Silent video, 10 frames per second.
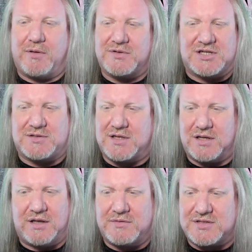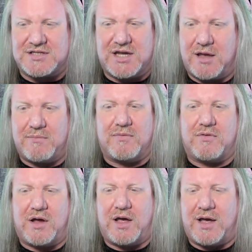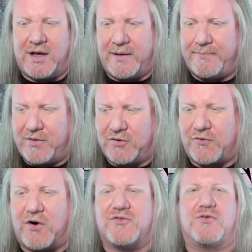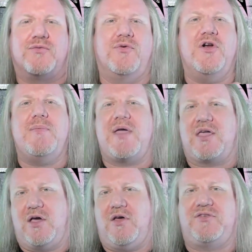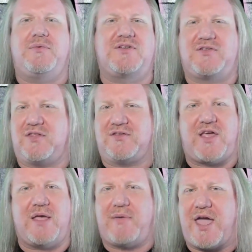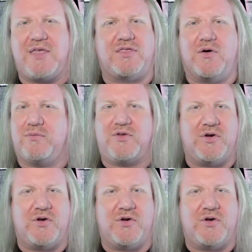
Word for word: It was just the, it was the same, uh, as far as the rudiment goes, it was just the same eighth note,